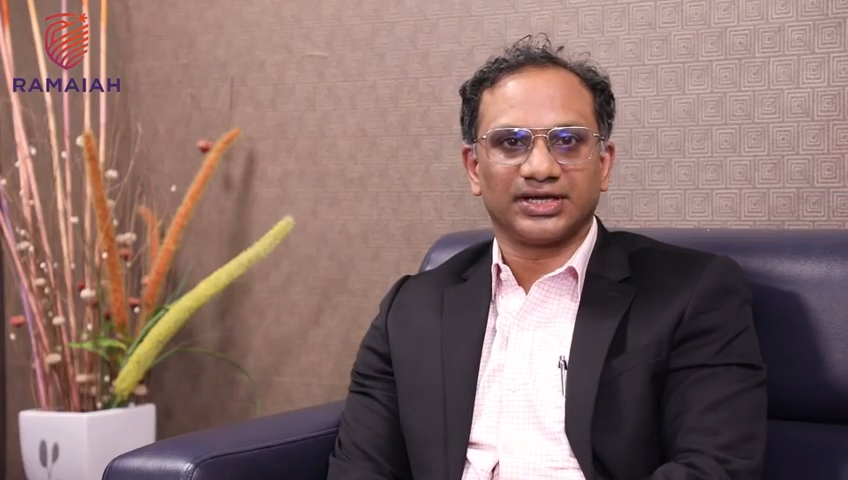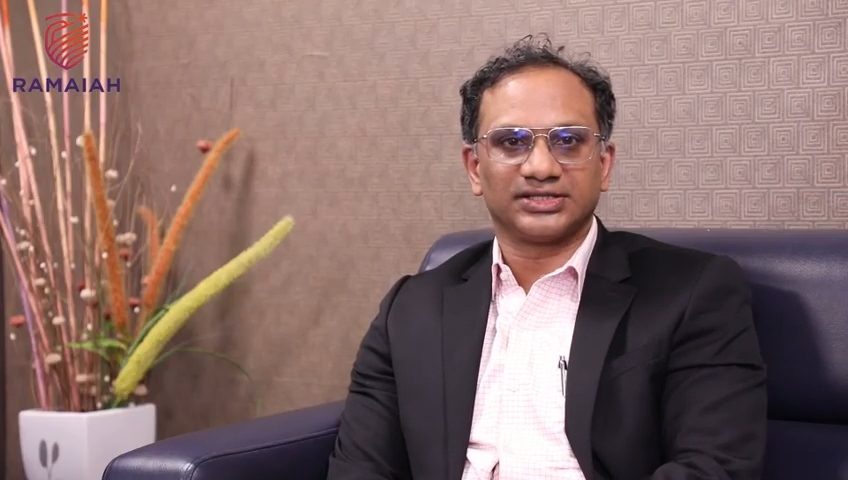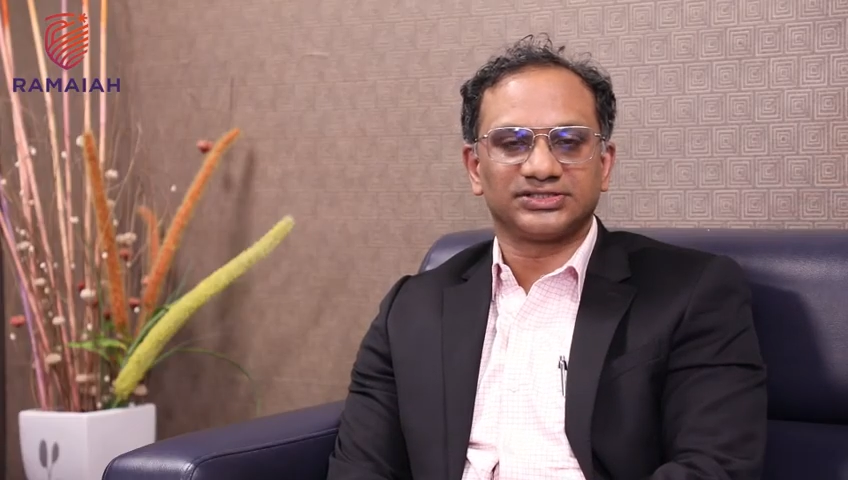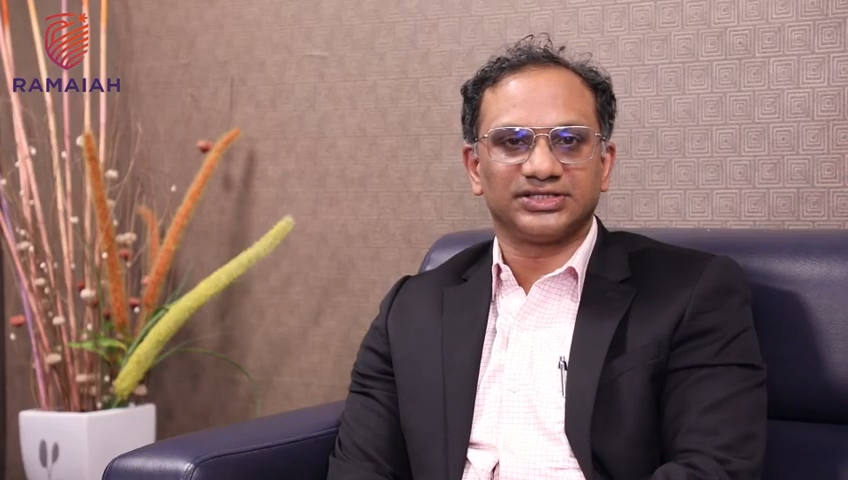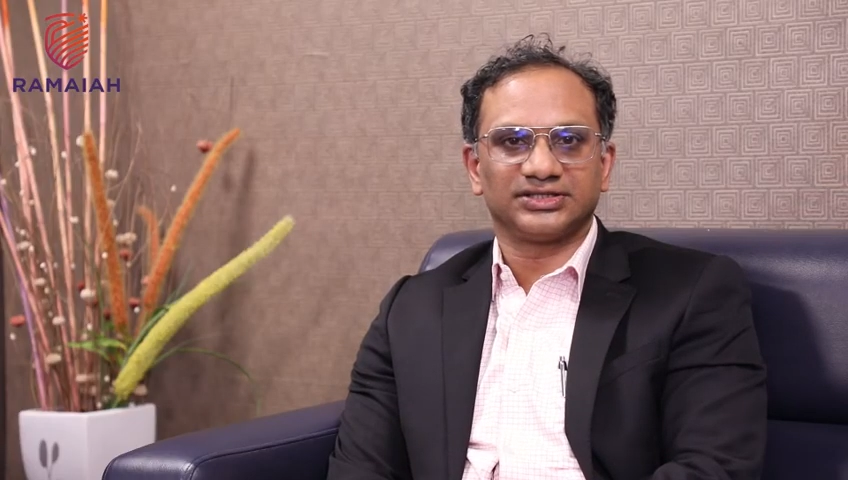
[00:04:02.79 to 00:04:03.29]

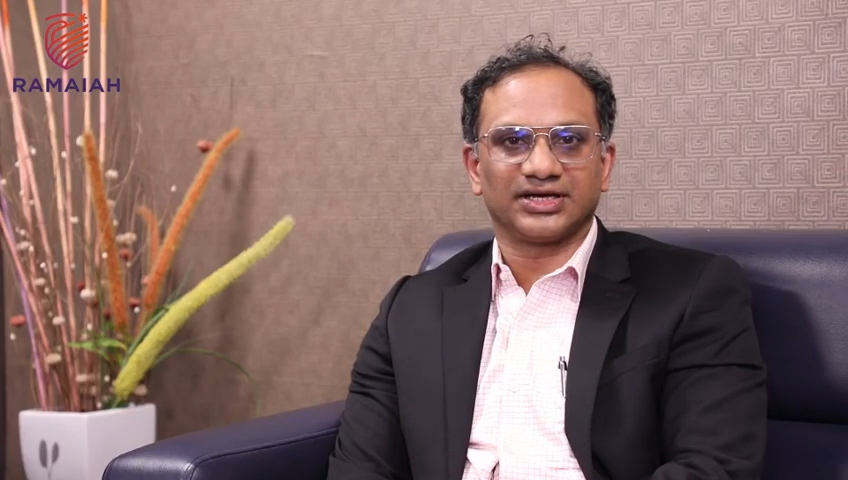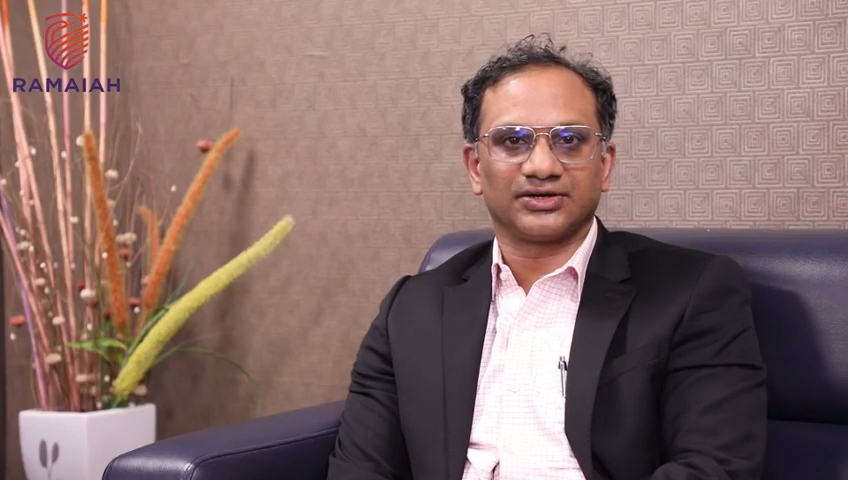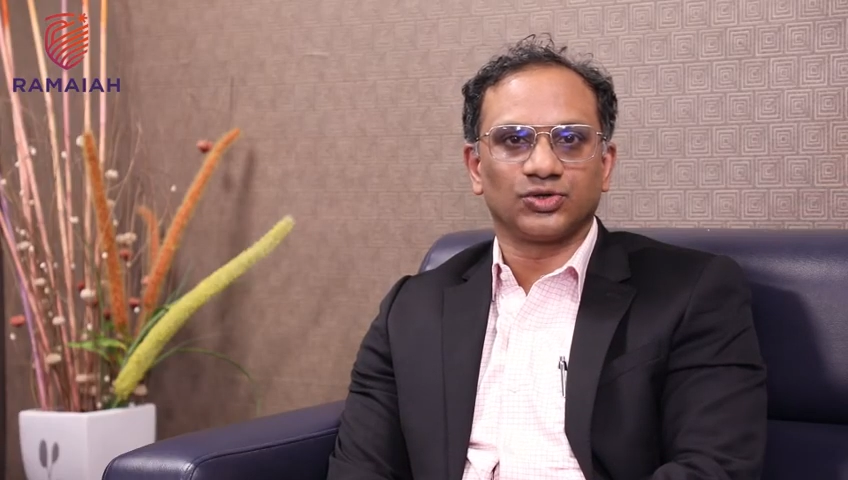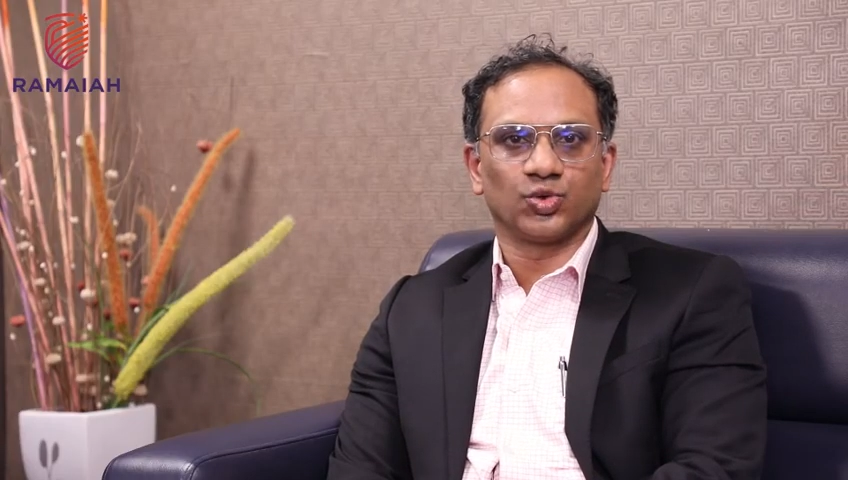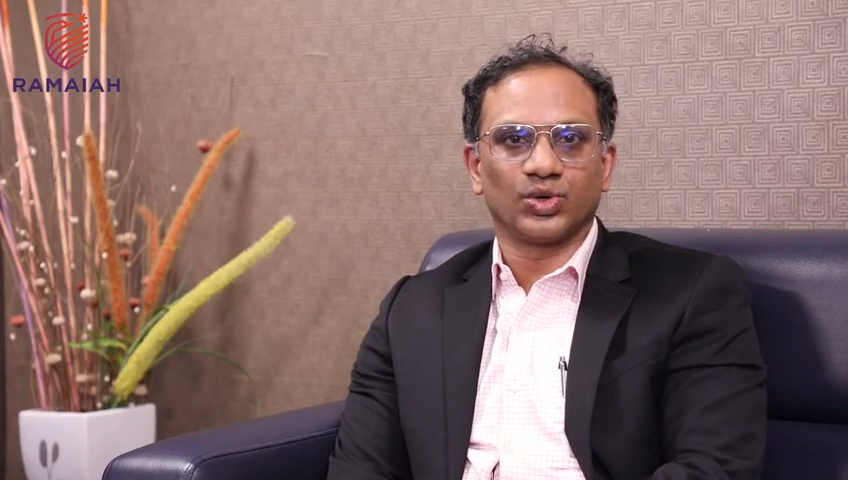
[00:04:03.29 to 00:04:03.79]
and see
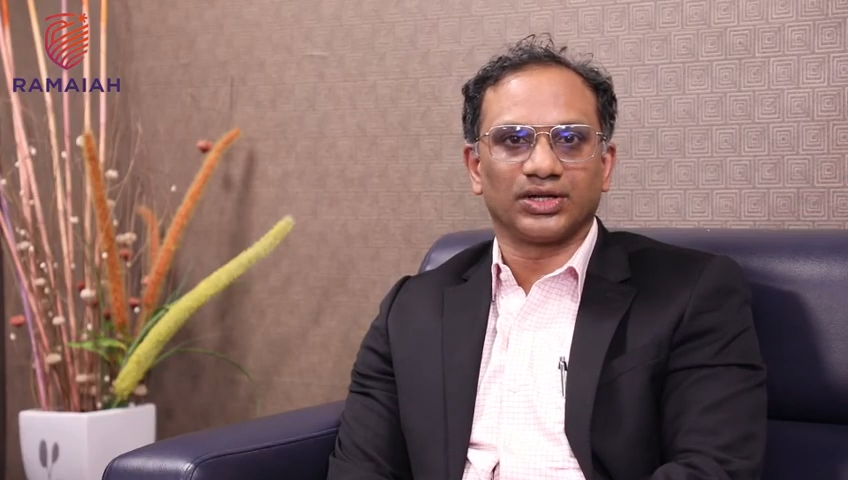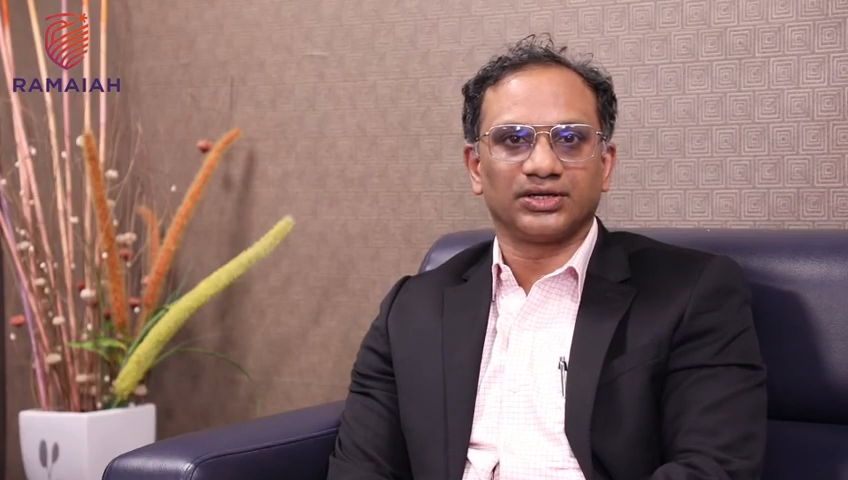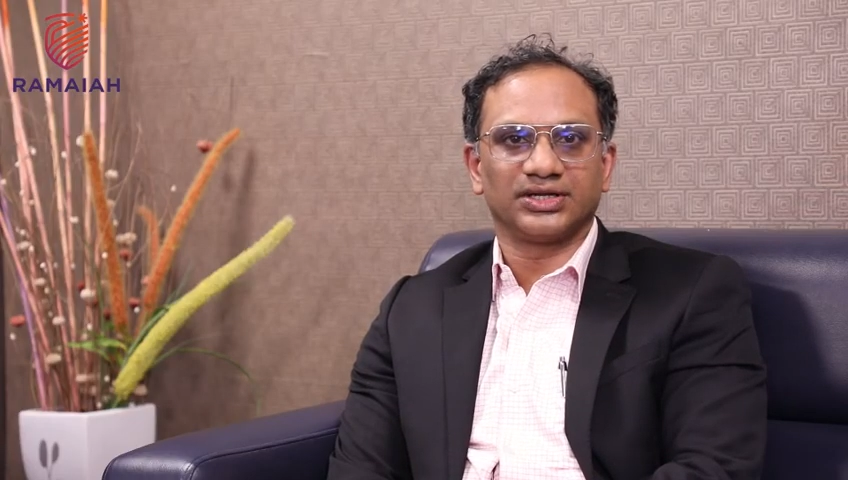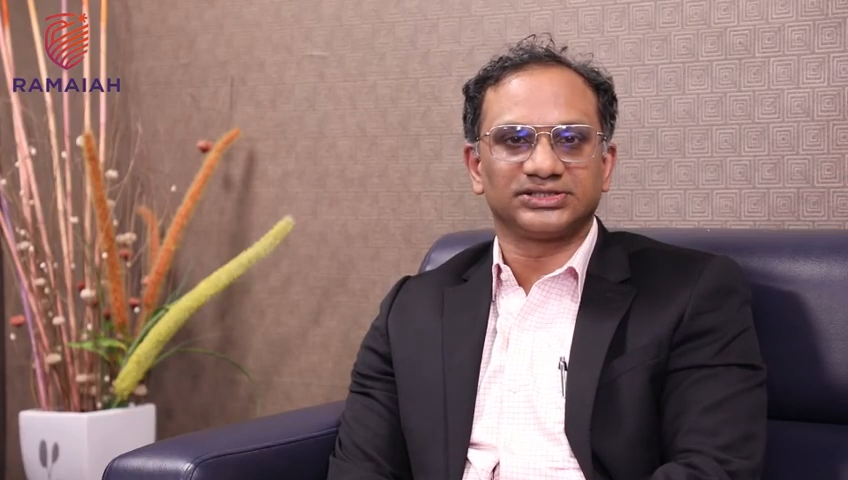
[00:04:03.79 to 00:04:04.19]
that no one